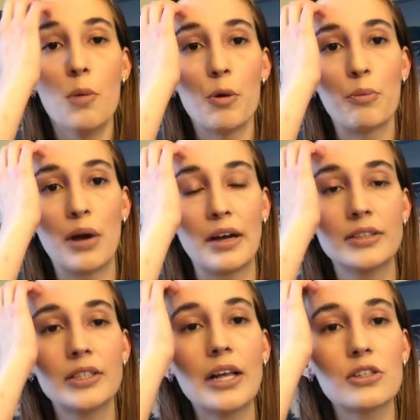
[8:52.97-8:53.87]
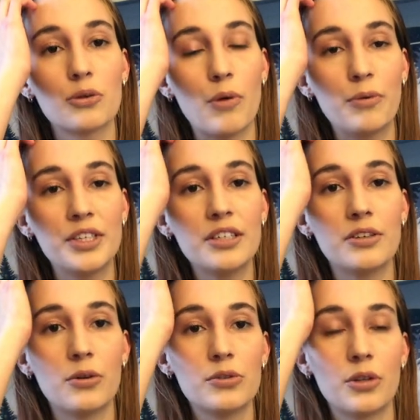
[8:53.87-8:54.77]
But prior to that, so what we didn't
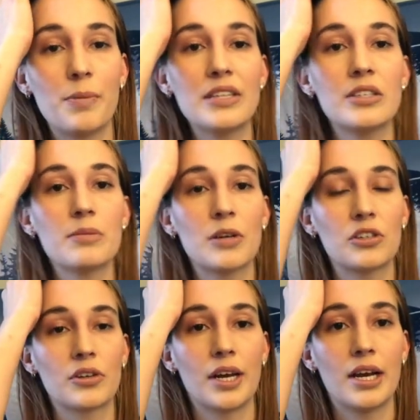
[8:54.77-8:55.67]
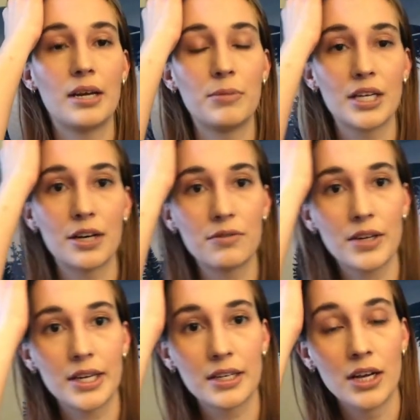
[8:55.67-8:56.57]
know, so the pest inspector came, he kind of
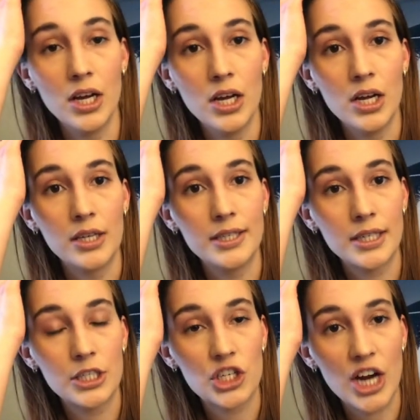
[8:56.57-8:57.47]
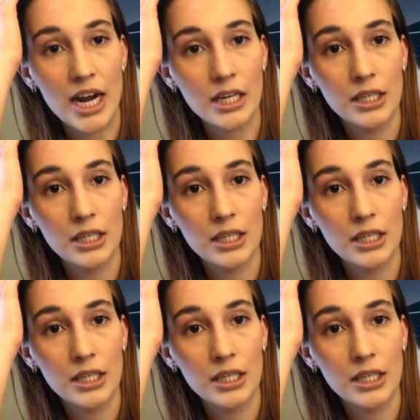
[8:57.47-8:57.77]
like did a check.